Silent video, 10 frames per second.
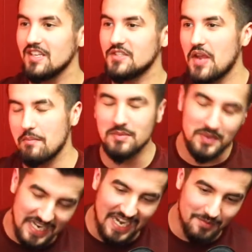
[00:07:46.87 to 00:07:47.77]
So yeah,
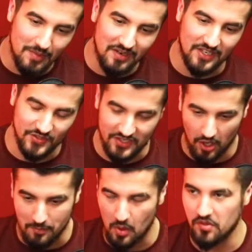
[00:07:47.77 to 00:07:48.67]
but diet and exercise
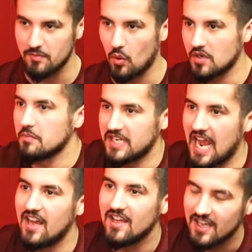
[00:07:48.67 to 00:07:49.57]
are both important, but
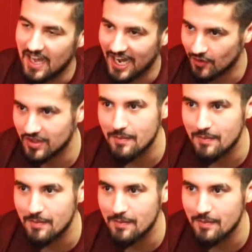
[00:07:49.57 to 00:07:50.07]
yeah, I don't know.